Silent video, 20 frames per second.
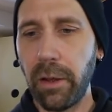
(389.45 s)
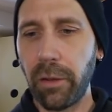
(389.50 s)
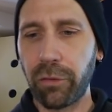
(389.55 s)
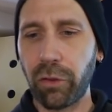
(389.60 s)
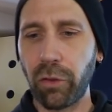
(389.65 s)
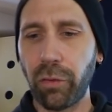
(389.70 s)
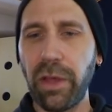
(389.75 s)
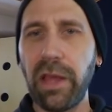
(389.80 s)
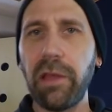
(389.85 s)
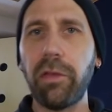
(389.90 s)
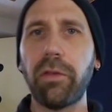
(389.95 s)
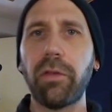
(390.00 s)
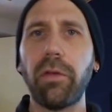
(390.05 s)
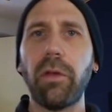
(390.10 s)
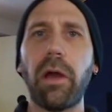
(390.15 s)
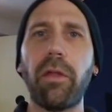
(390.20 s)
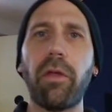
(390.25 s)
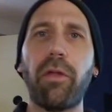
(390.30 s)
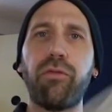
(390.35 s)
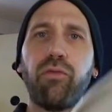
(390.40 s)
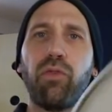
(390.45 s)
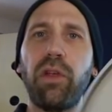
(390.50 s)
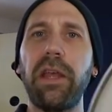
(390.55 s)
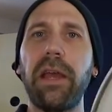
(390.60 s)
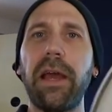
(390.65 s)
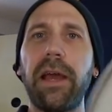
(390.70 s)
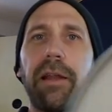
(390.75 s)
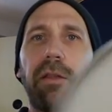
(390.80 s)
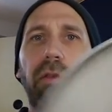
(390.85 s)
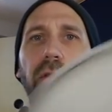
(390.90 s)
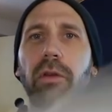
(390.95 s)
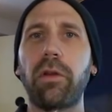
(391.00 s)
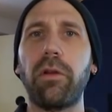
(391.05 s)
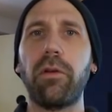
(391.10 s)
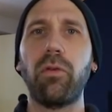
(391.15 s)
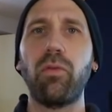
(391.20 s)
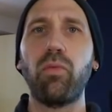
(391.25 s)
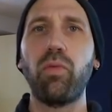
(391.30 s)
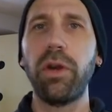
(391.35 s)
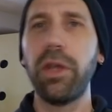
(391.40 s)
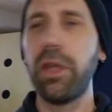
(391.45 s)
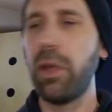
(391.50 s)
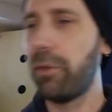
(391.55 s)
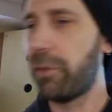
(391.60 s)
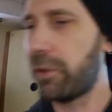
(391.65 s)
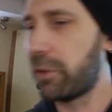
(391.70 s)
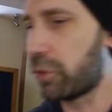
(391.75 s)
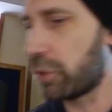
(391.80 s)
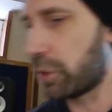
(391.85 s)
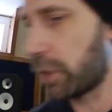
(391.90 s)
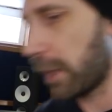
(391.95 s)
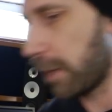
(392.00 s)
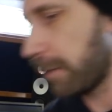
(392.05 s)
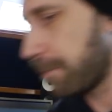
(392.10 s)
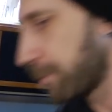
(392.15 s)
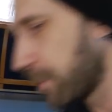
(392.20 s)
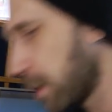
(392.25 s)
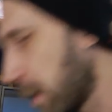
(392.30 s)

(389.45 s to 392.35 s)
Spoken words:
So these are the three heads we're using today.